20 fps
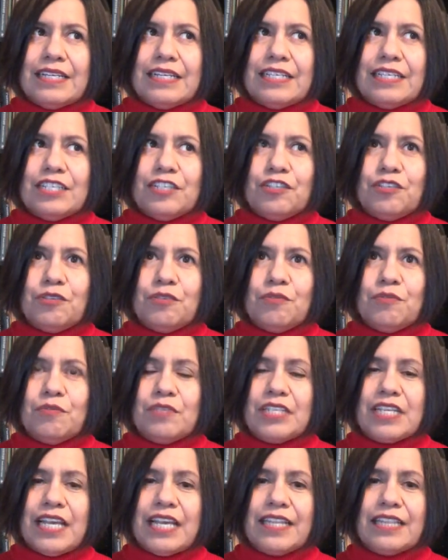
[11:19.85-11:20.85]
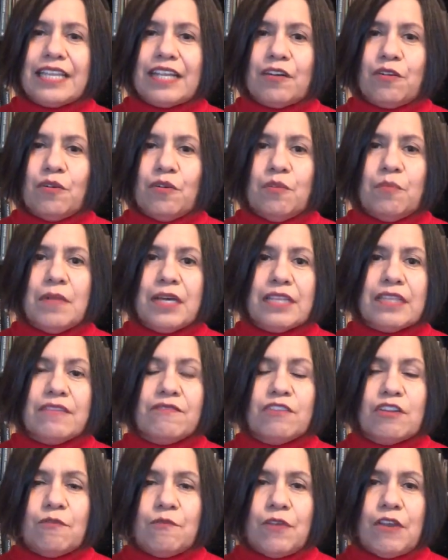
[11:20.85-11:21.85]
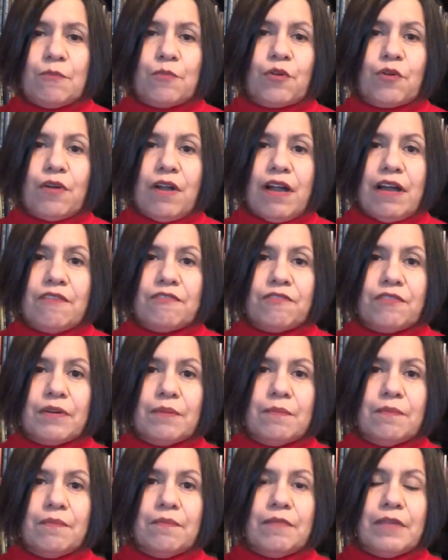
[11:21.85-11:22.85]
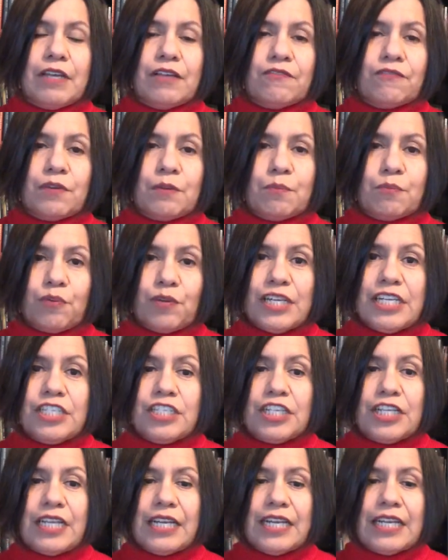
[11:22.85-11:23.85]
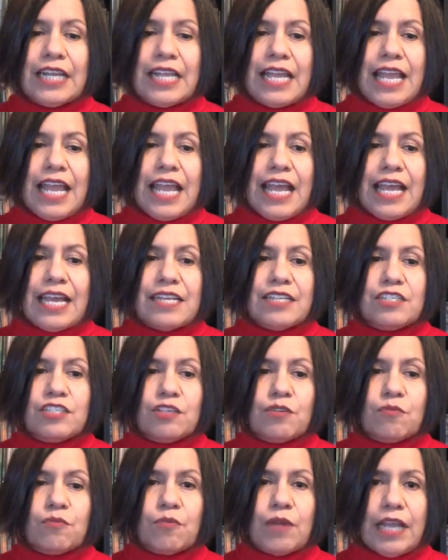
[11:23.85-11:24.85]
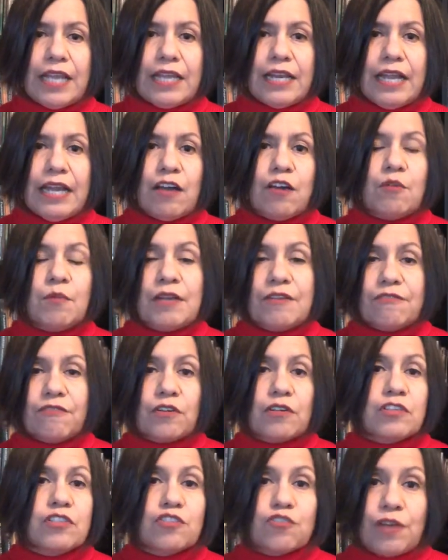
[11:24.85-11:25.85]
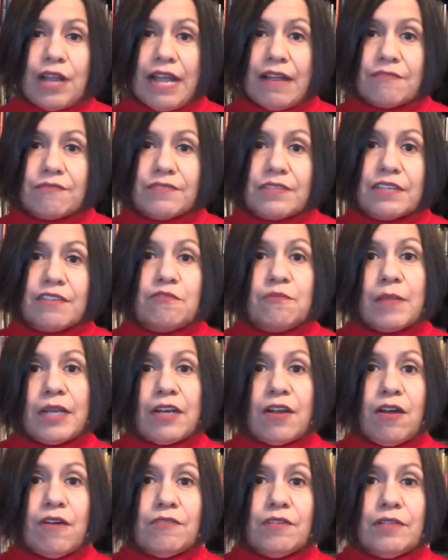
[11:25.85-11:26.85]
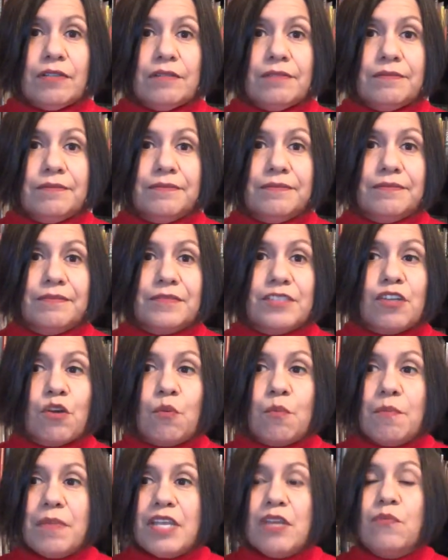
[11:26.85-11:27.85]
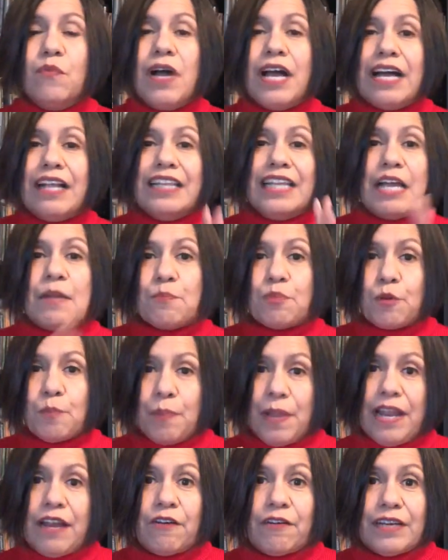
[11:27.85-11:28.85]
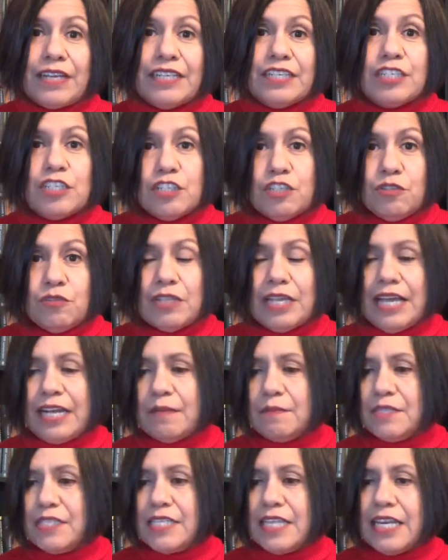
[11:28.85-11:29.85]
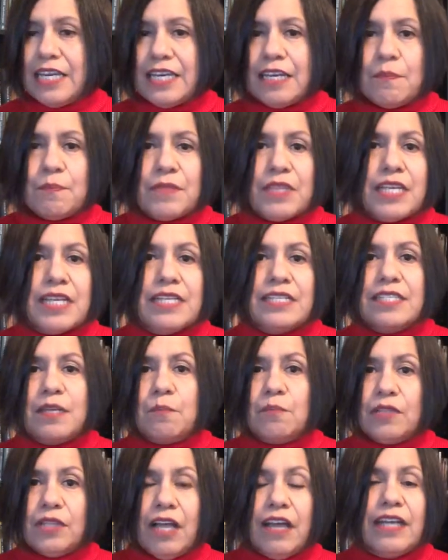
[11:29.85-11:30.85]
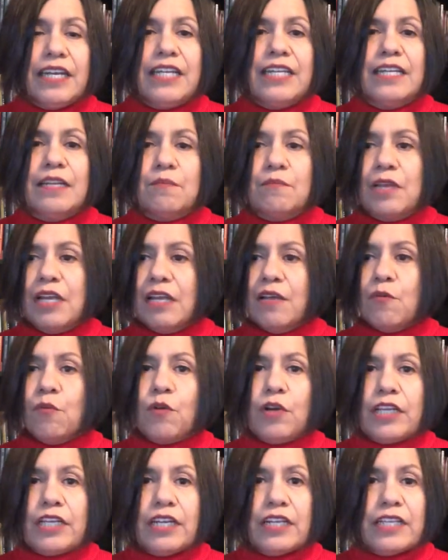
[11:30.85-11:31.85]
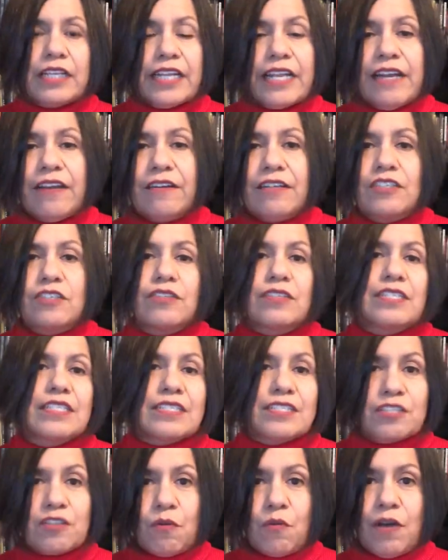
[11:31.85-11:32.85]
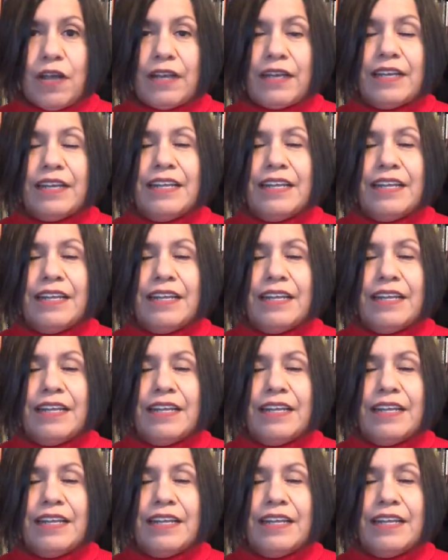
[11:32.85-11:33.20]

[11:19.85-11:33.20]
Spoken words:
to take that whole month of November off from preaching and to write out my first draft of my novel. So meanwhile, I'm preparing to do that. I'm setting up things, I'm plotting, I'm working on the characters and so on.